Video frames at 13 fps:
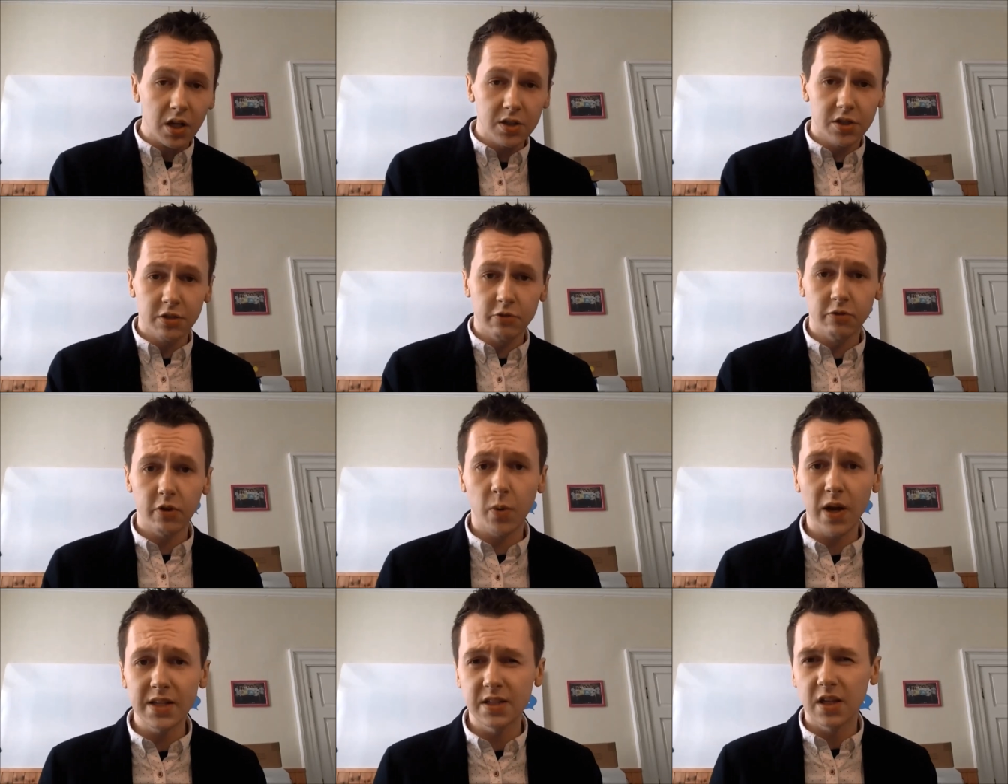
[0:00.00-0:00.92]
such
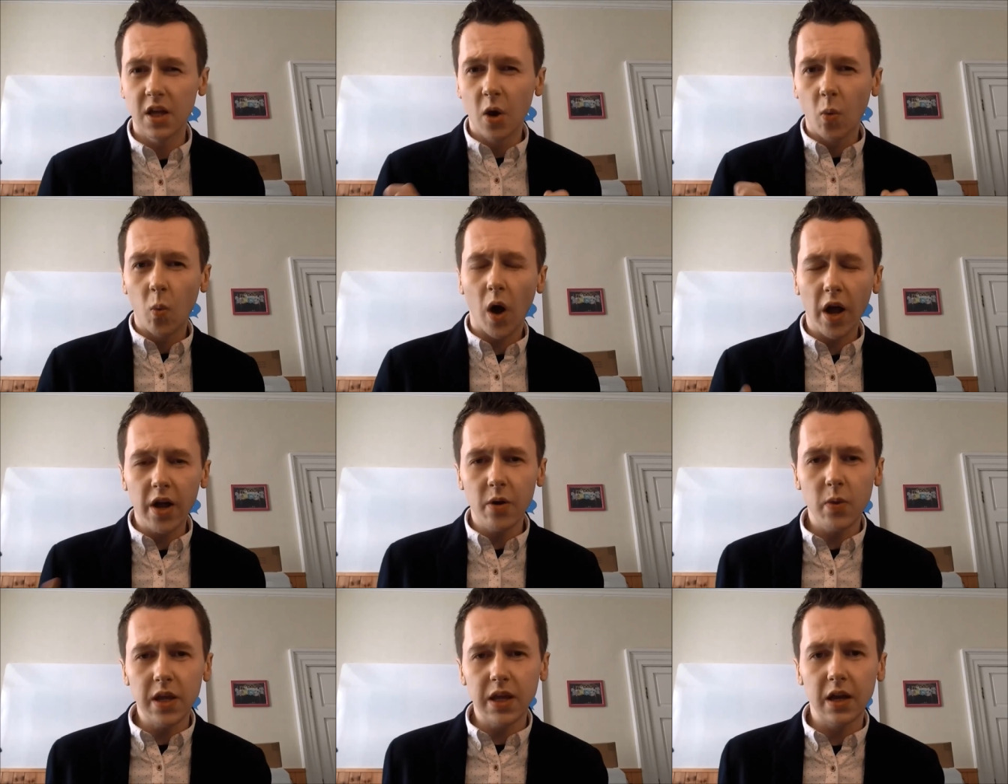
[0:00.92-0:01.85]
requests. Why
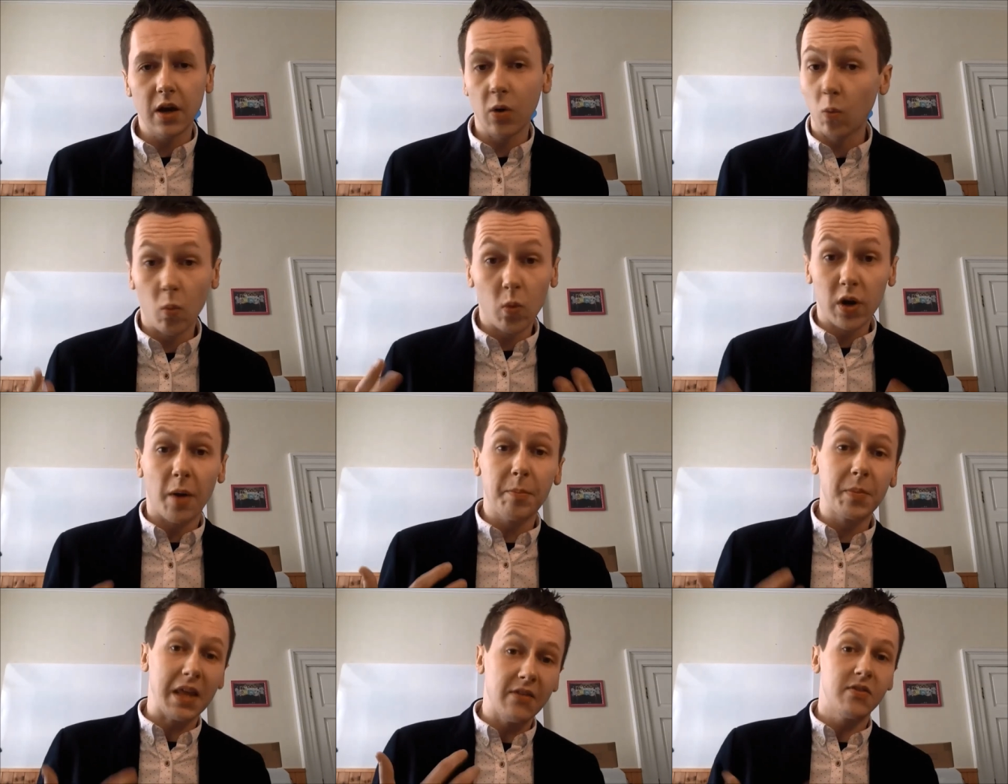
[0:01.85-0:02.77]
are we
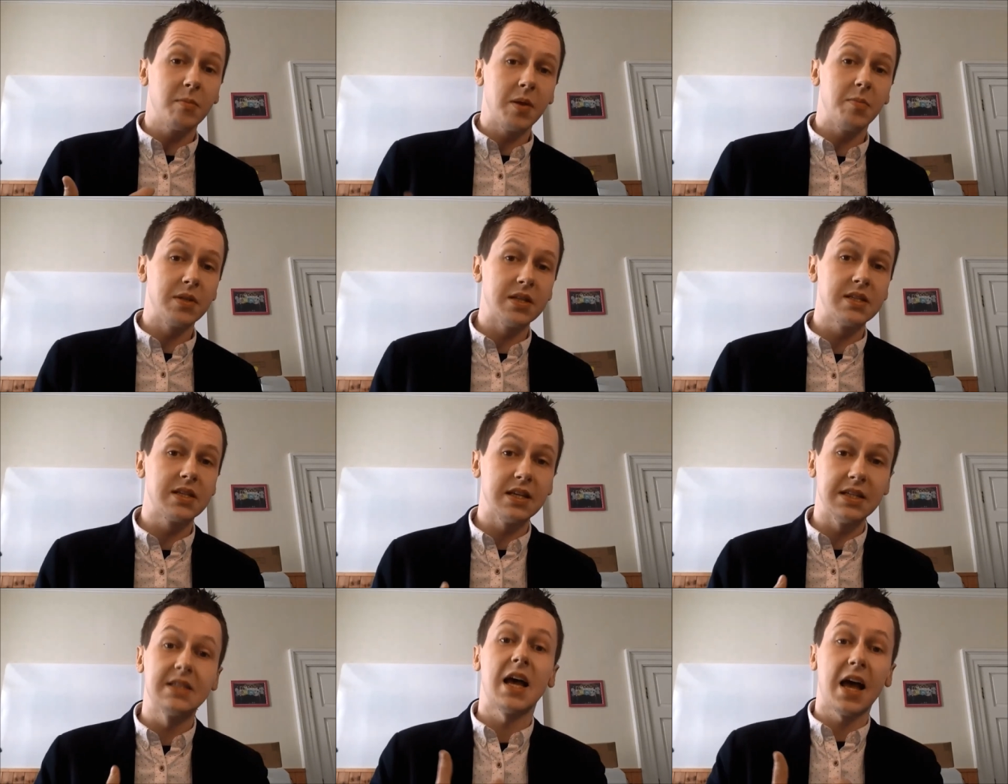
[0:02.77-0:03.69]
not giving people the
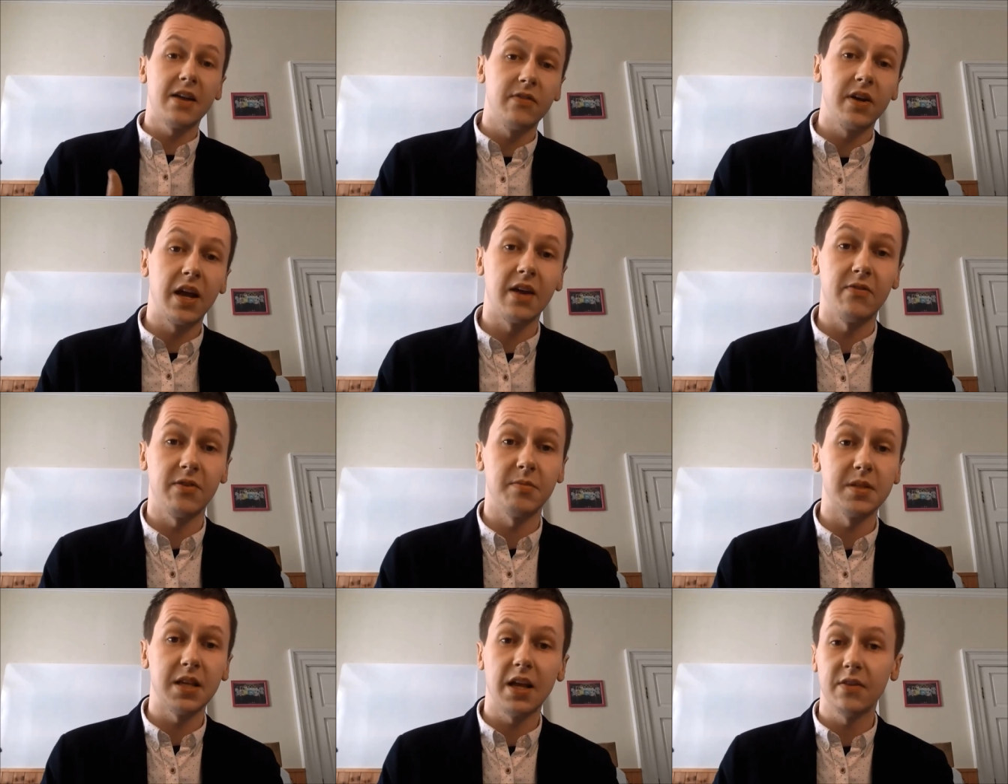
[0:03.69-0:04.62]
skills to advocate for
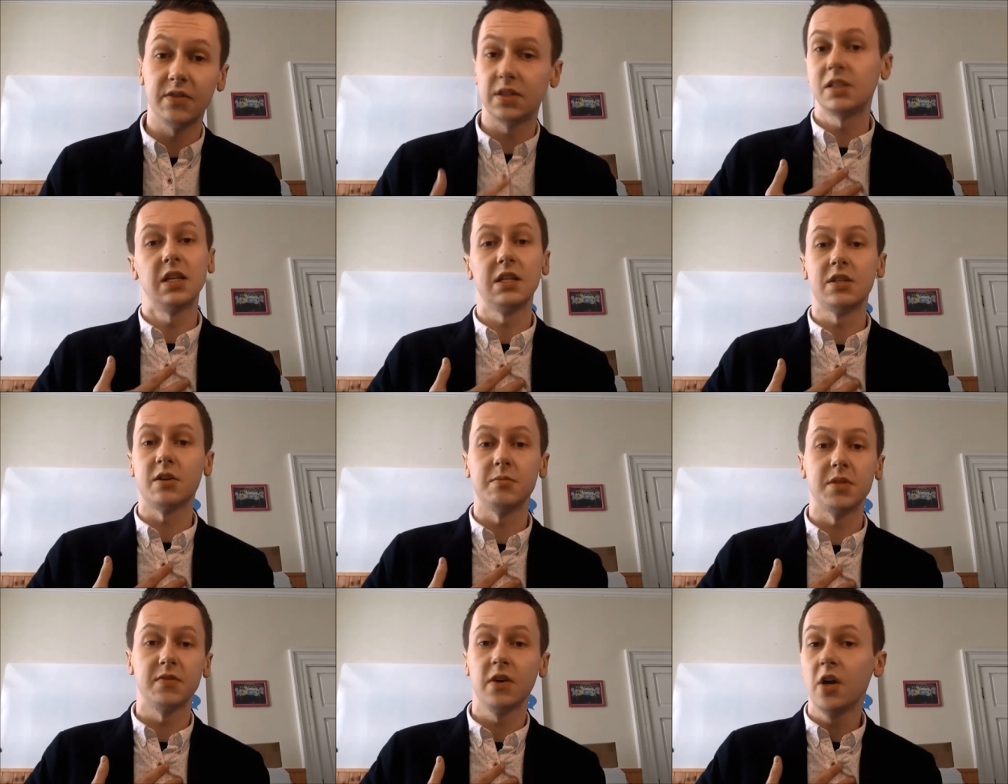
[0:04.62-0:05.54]
themselves to, in
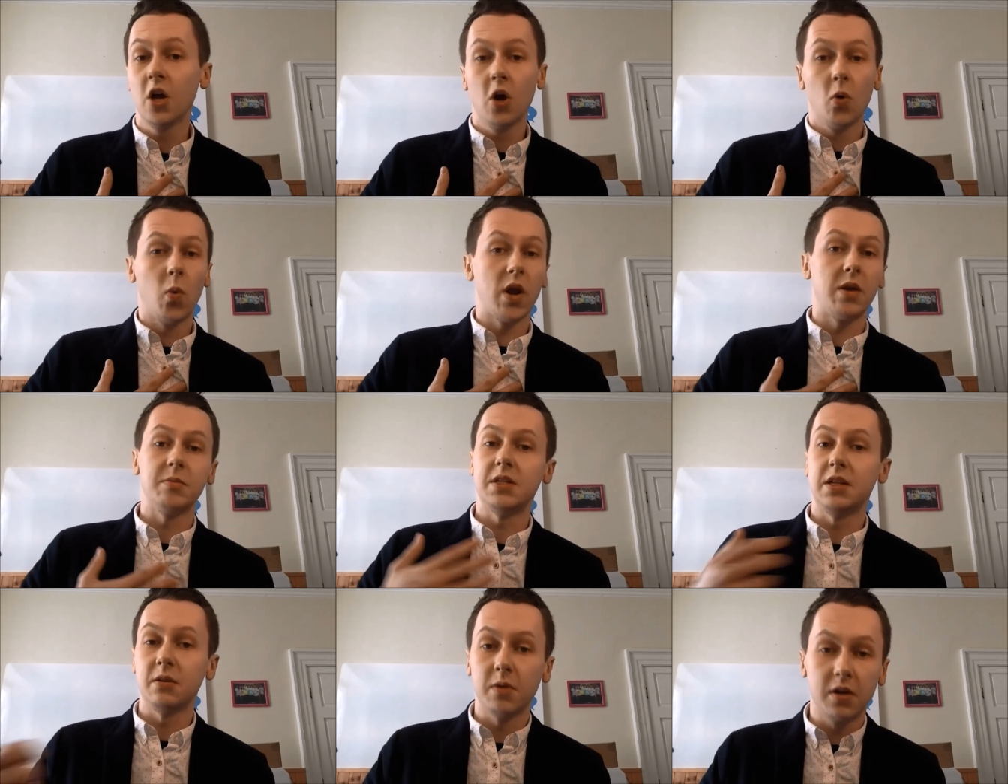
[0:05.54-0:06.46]
terms of when I'm
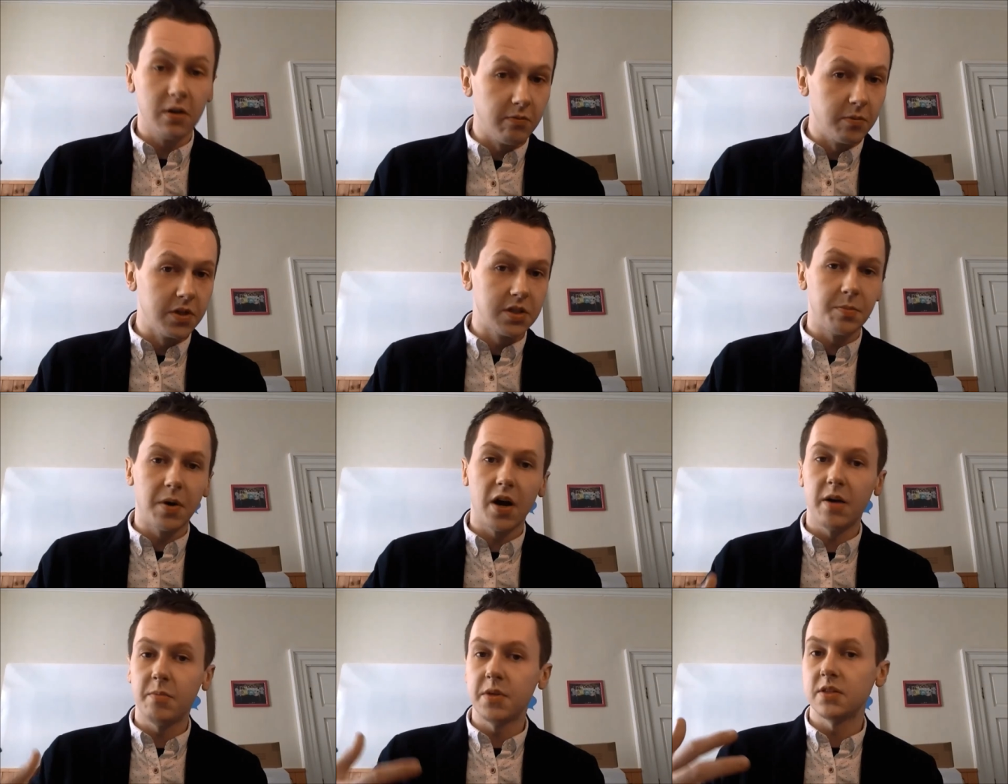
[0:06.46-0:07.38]
dealing with government
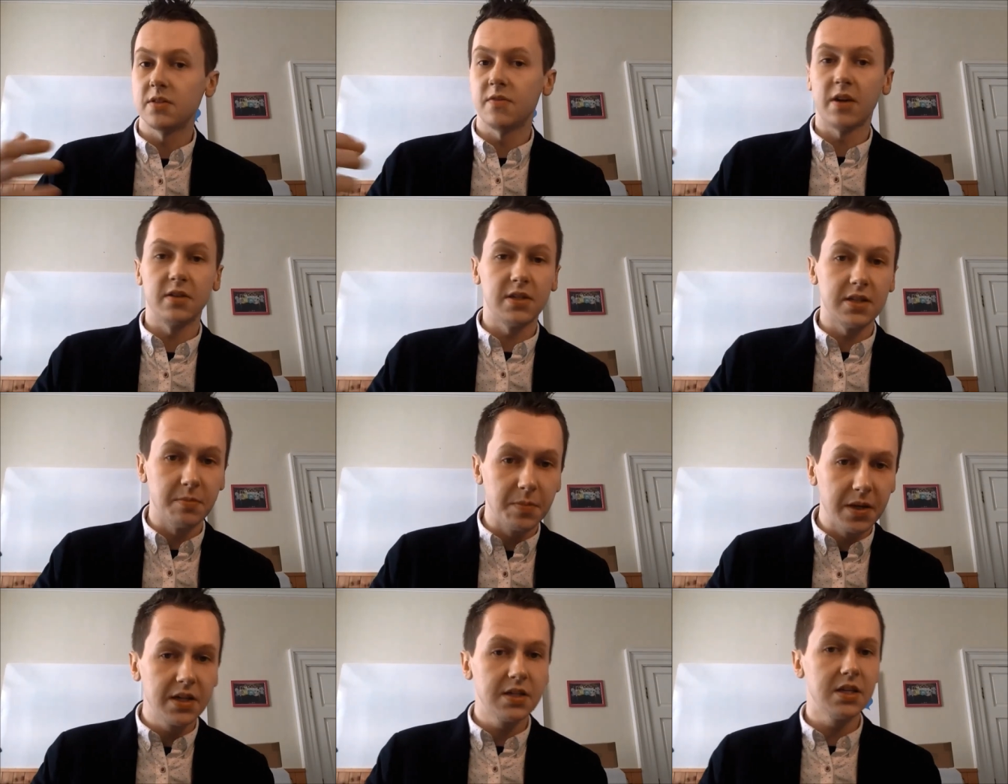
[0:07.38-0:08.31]
departments around
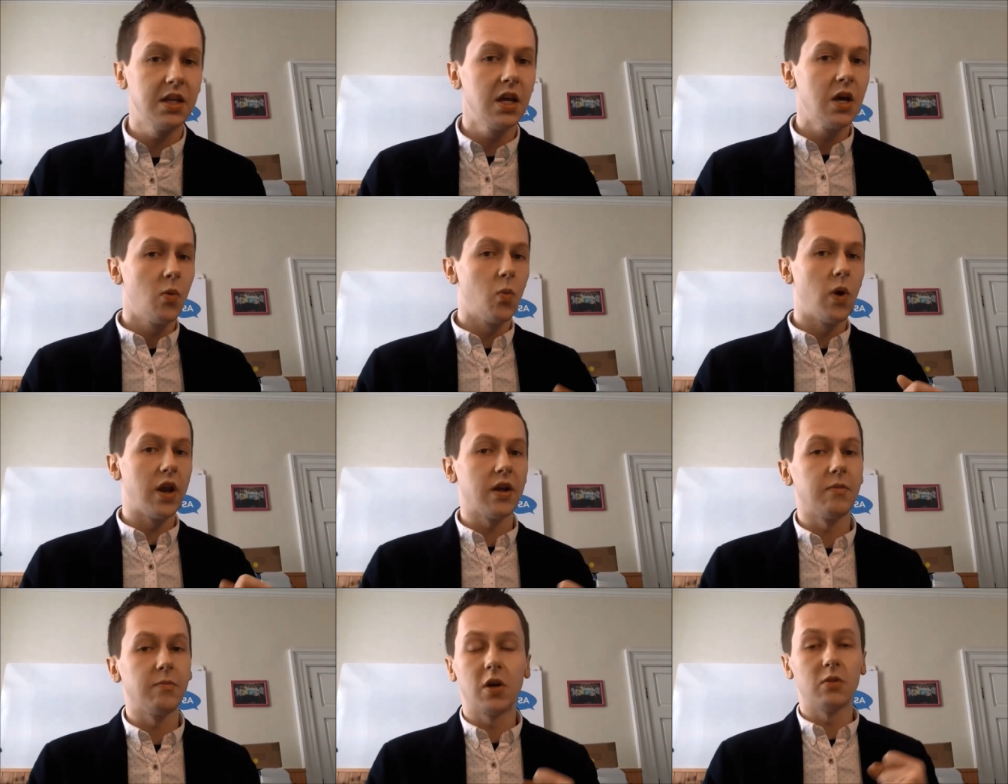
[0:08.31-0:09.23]
disability, when
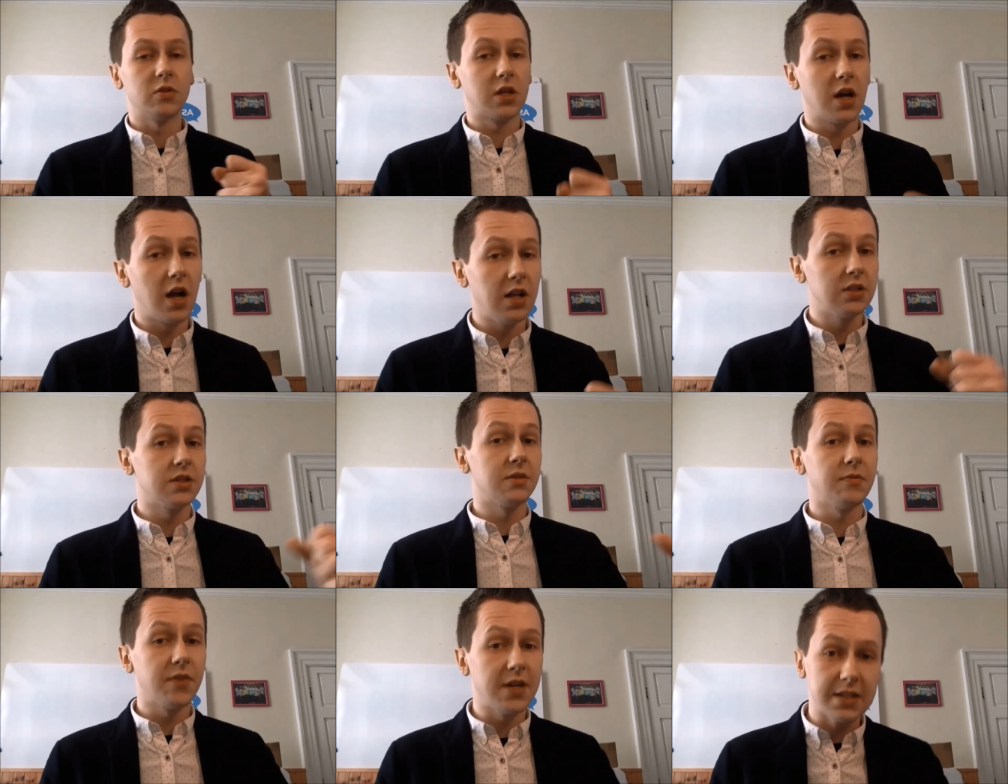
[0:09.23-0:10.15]
I go to college and
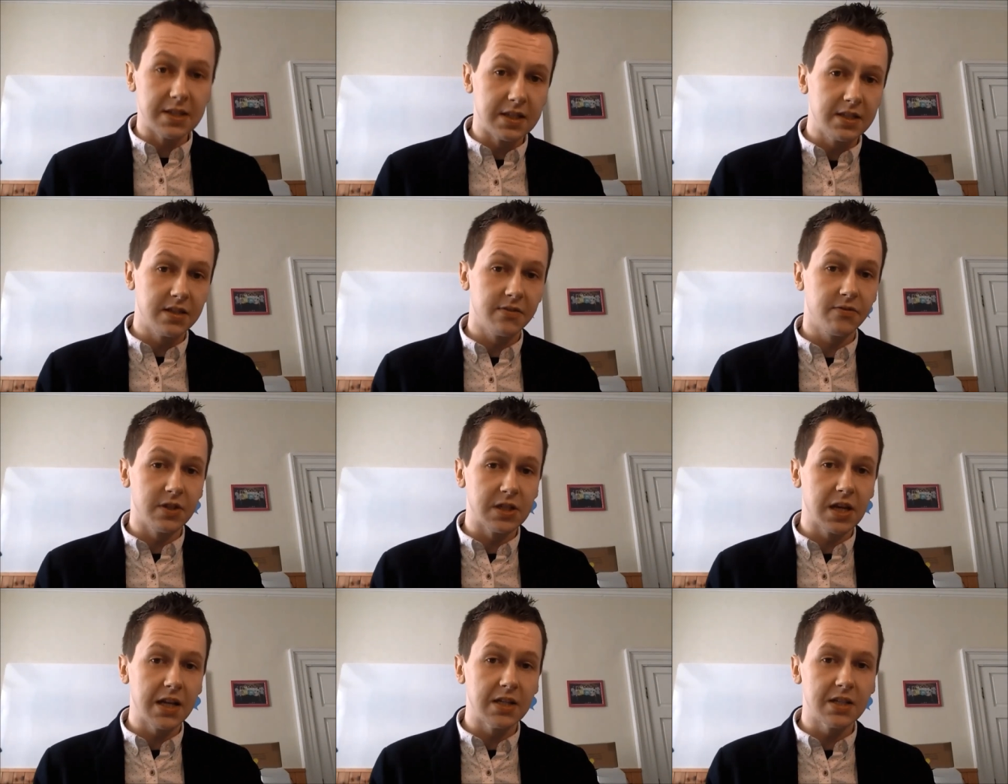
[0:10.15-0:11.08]
I'm facing these different
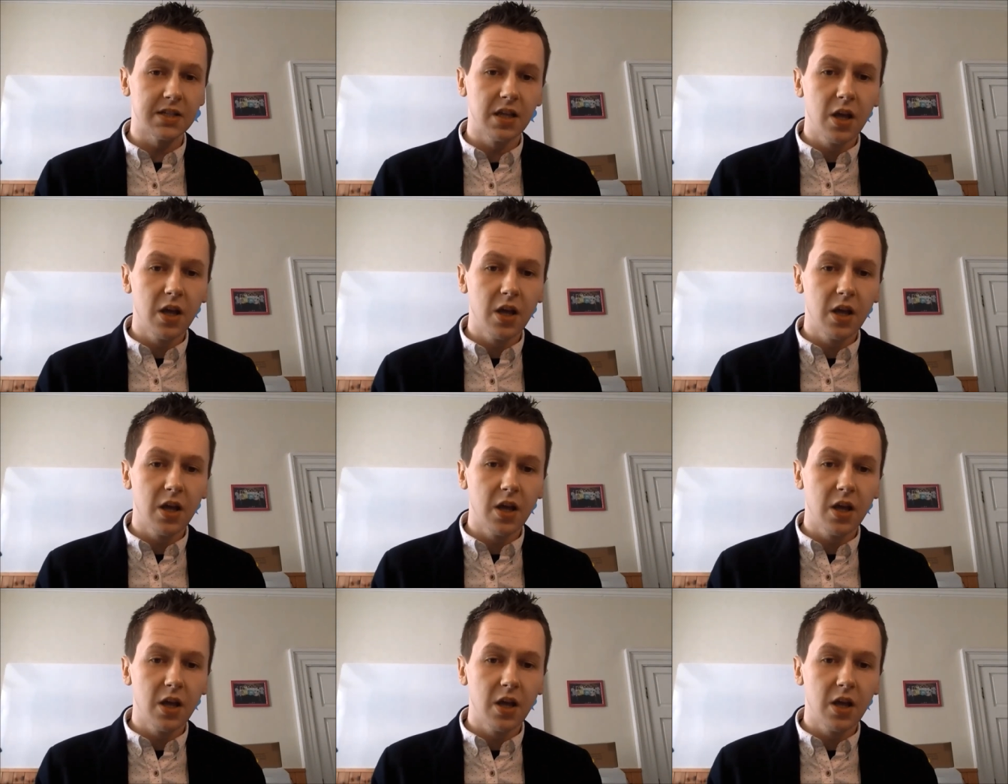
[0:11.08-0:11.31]
challenges.